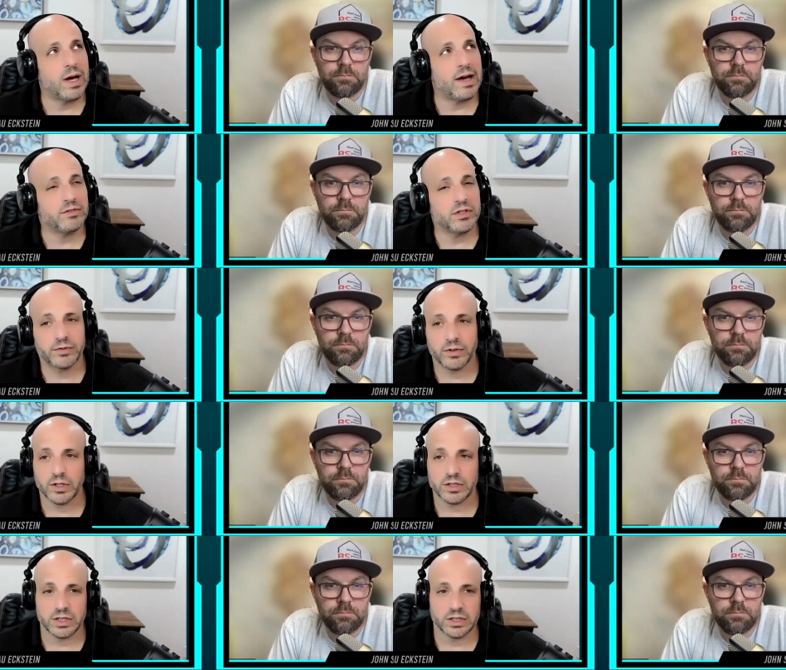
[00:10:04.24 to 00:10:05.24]
Speaker 1: after
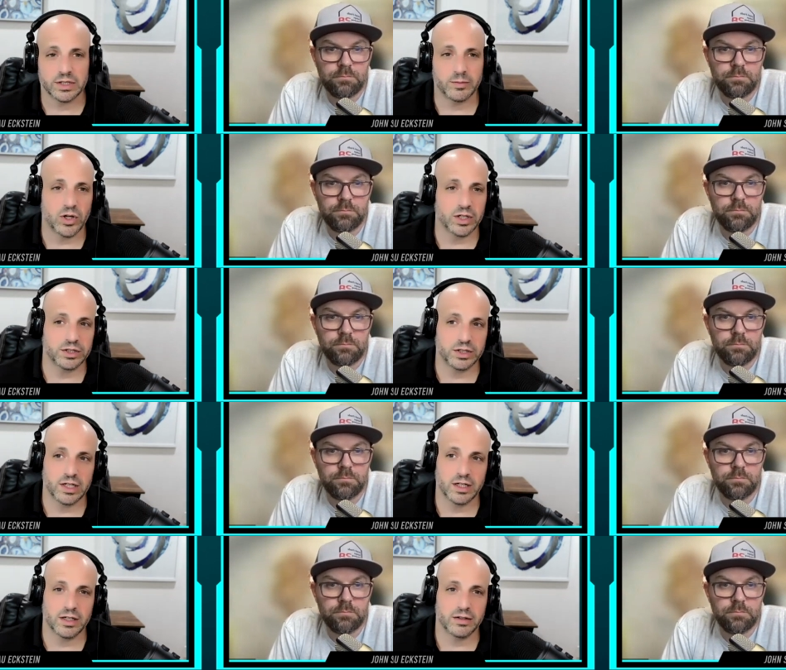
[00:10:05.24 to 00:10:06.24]
first is the market
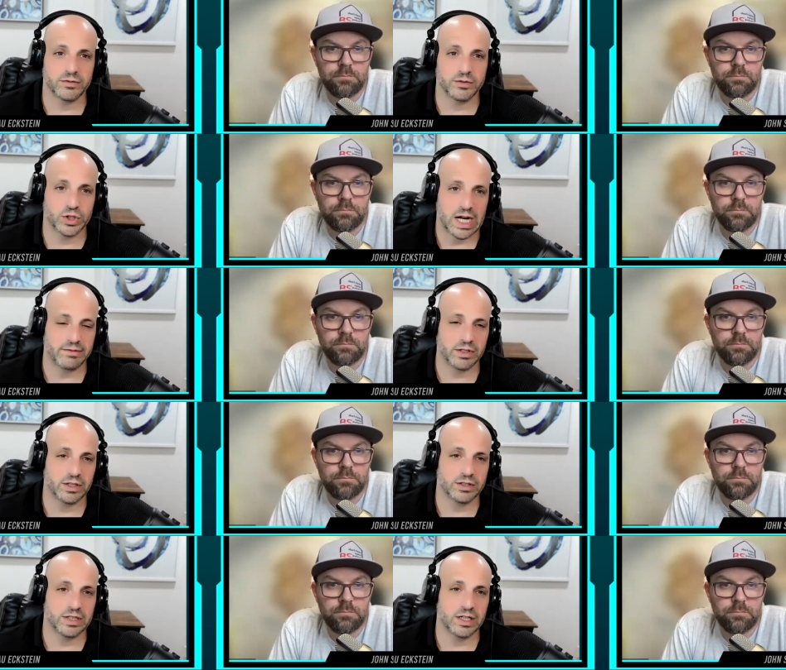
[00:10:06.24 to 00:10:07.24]
share of
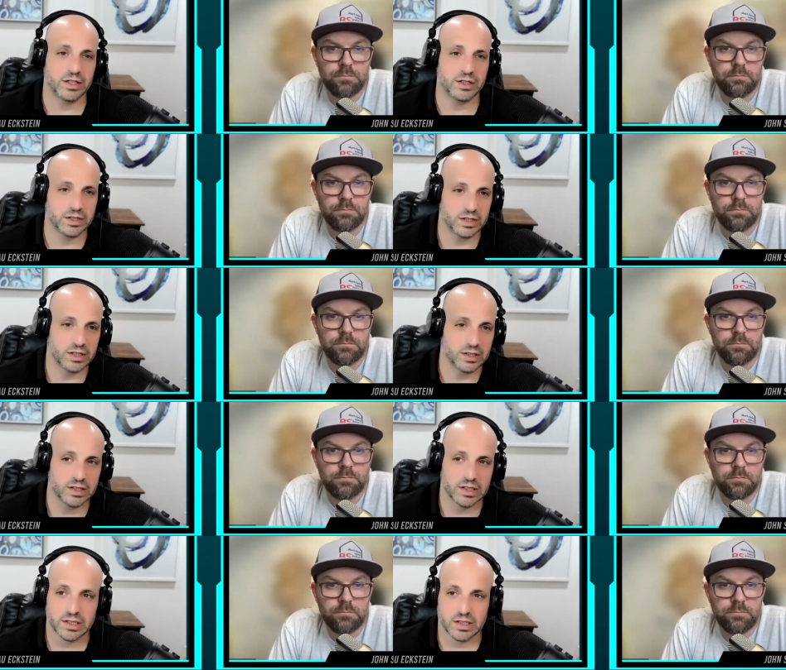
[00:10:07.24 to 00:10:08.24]
travelers that are using
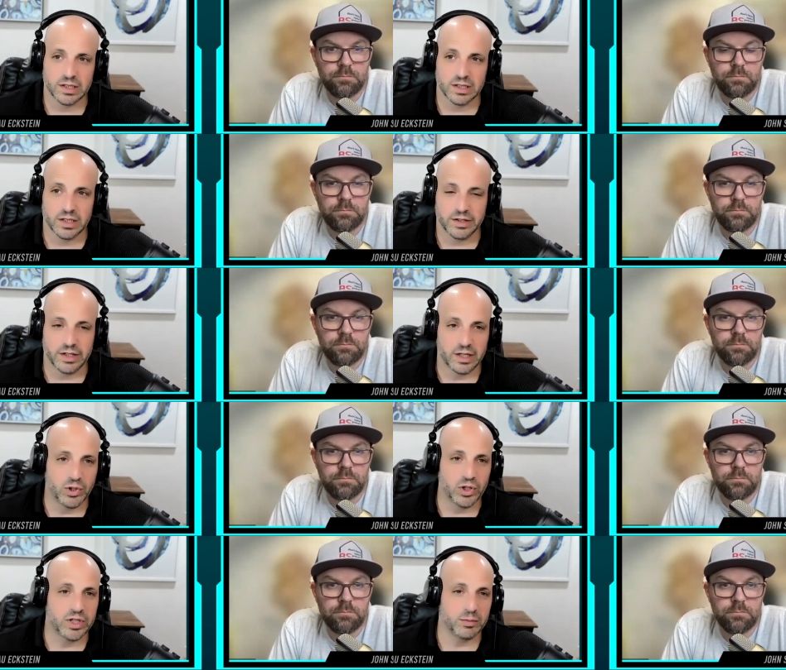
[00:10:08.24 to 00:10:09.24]
the the
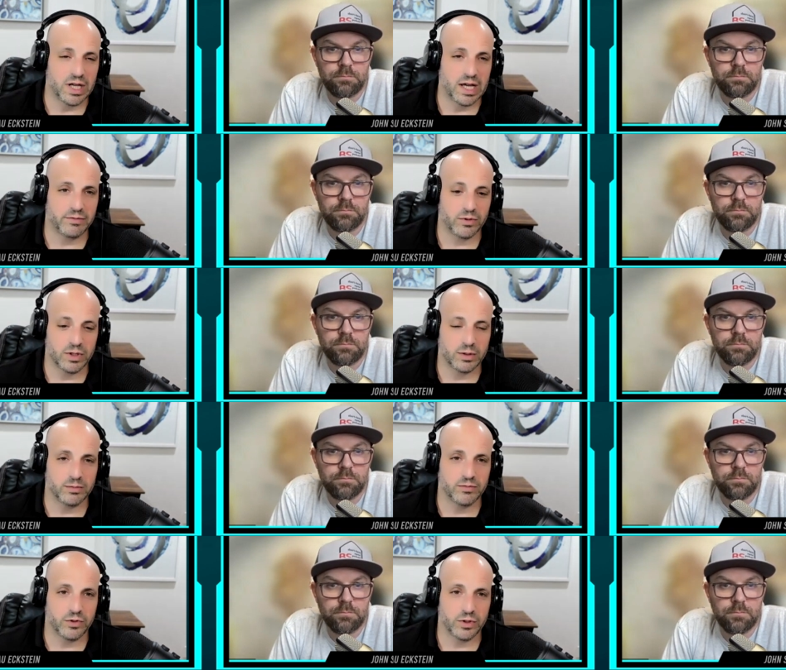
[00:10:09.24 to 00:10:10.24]
booking
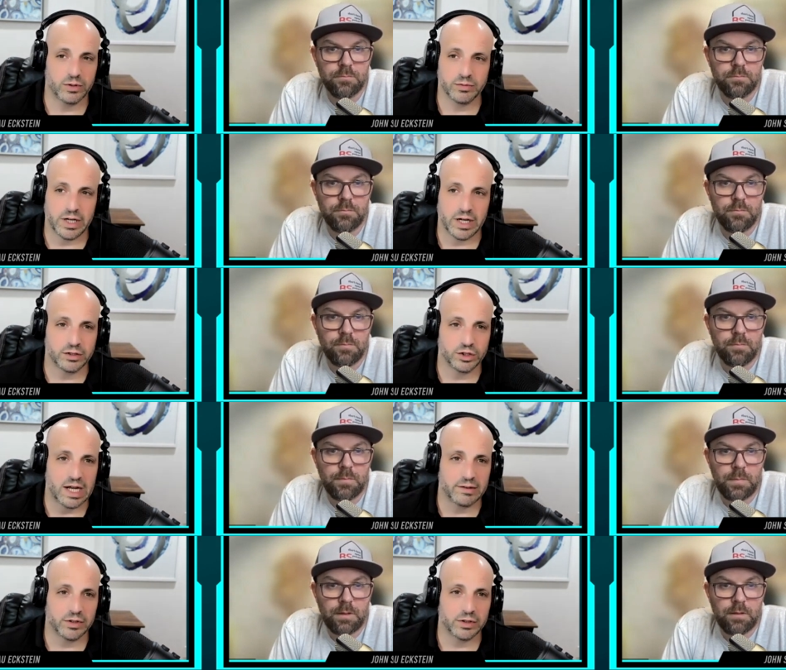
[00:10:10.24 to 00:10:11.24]
platform for air
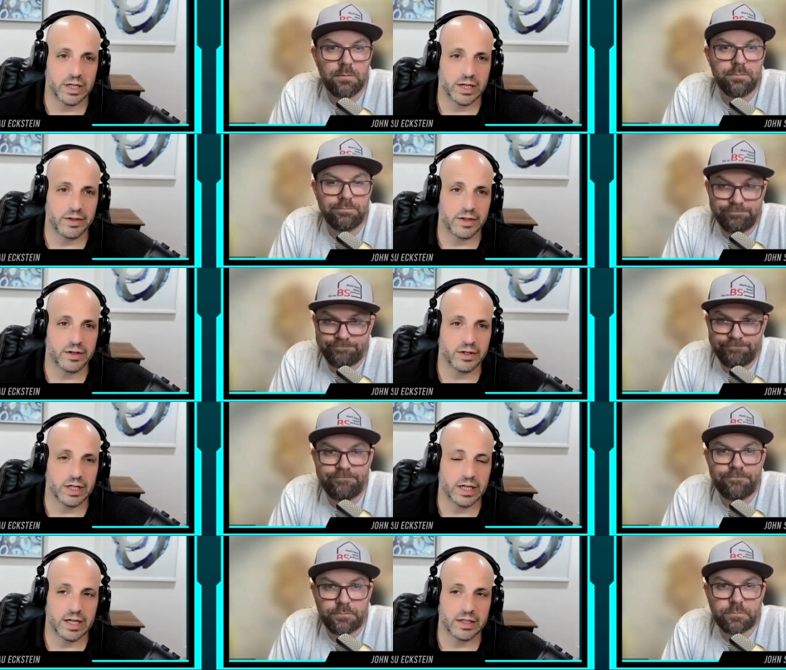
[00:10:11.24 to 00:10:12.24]
travel and then they're going
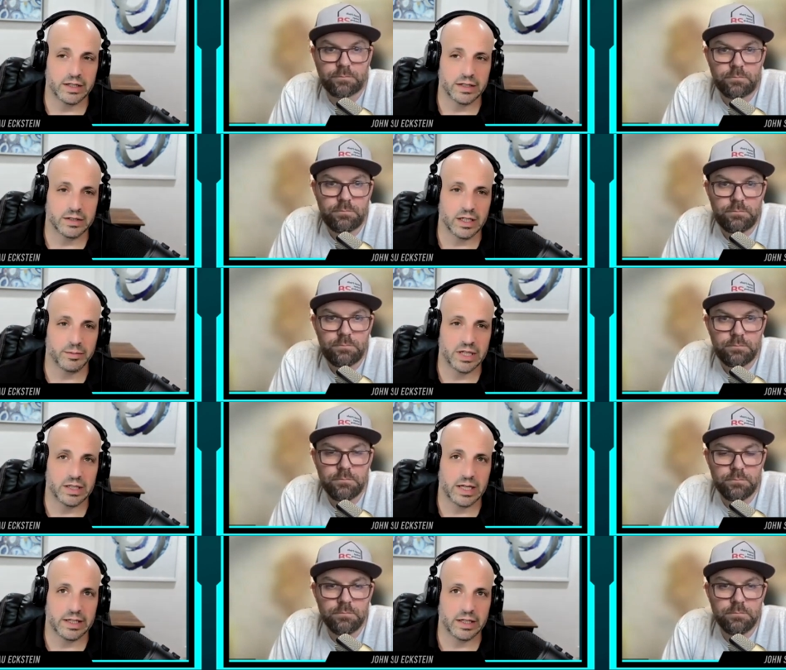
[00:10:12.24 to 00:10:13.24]
to get it's going to be
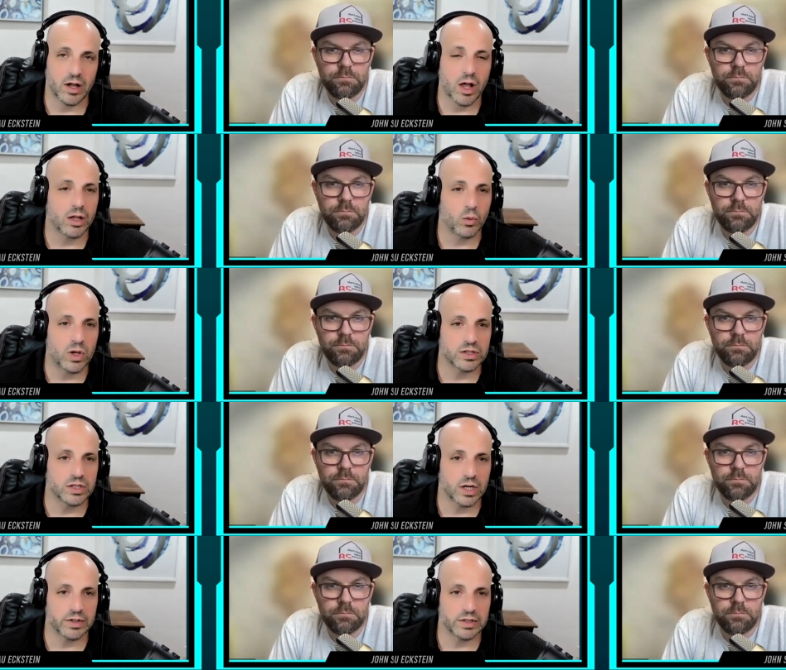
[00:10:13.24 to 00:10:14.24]
like an all-in-one
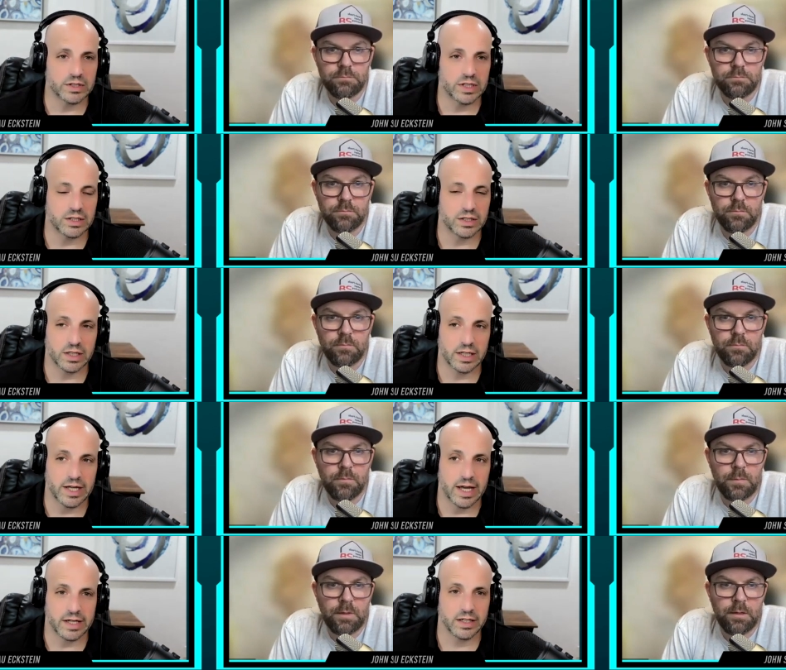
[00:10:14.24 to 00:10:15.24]
service essentially
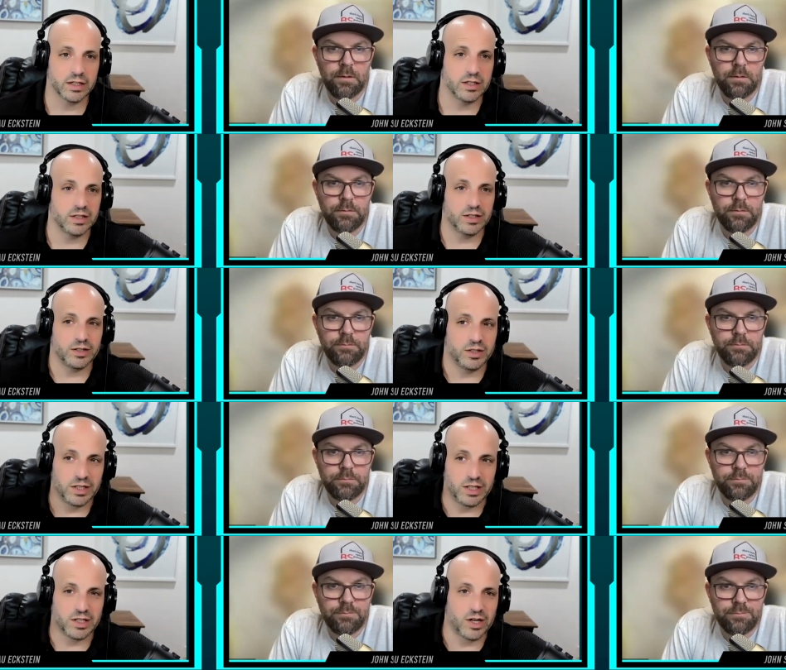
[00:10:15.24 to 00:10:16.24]
like hey you
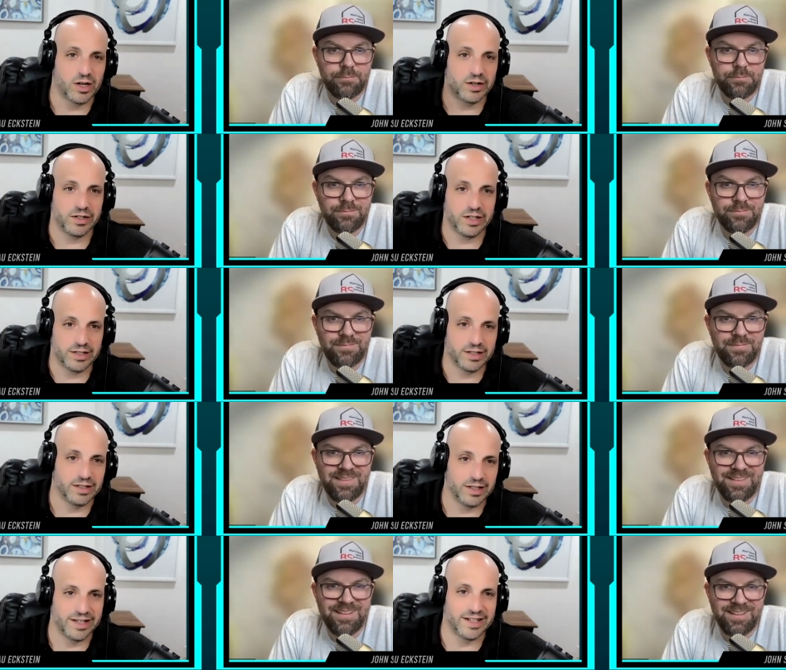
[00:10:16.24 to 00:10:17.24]
need a car you need
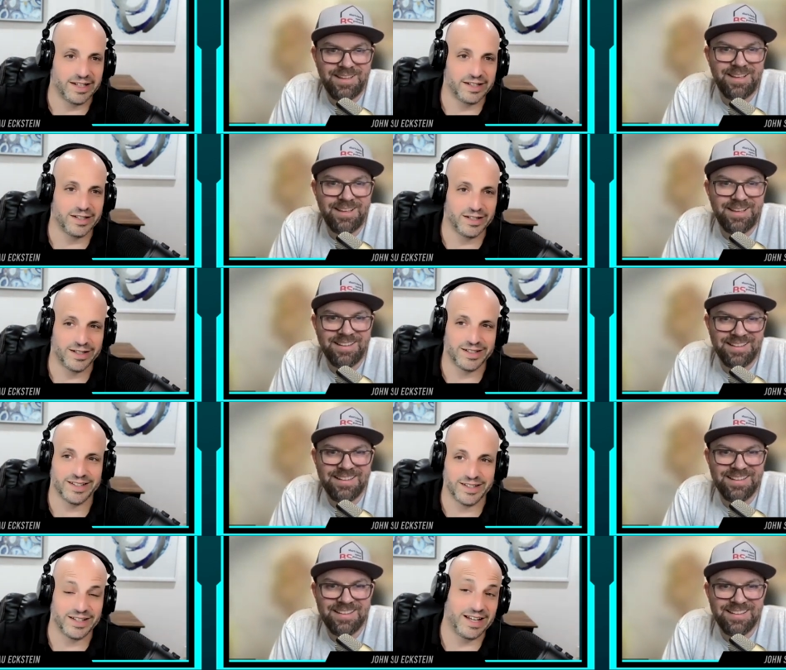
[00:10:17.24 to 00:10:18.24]
you need a, yeah. you need a,
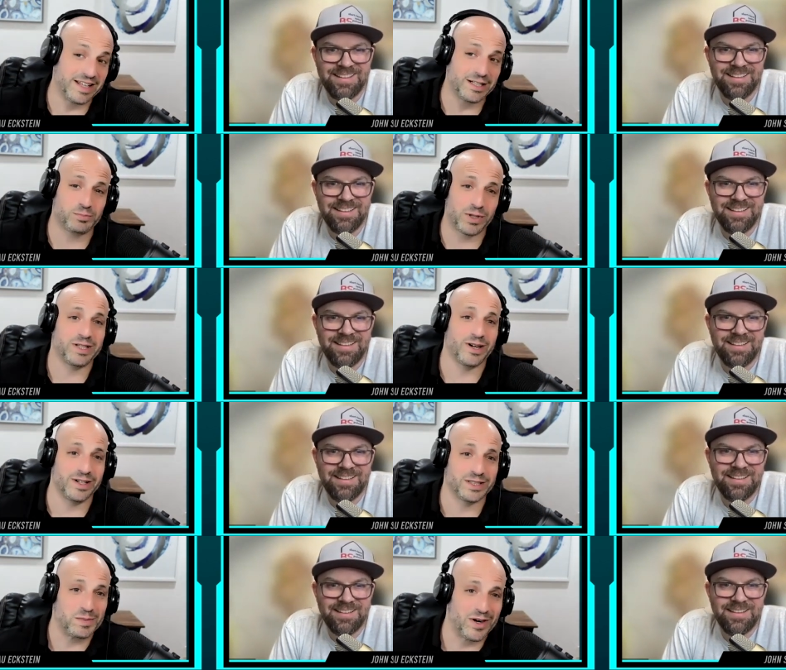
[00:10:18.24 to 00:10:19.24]
like that's pretty
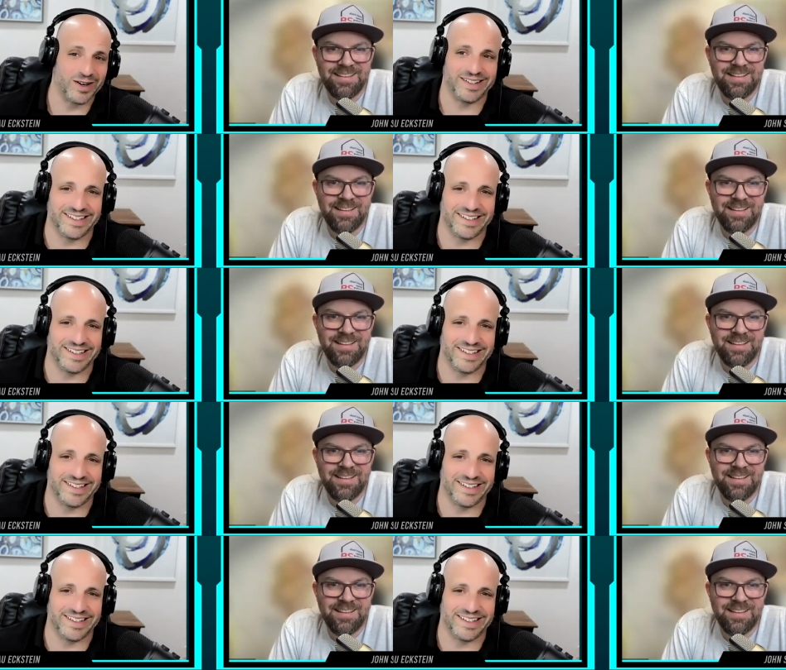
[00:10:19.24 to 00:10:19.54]
darn smart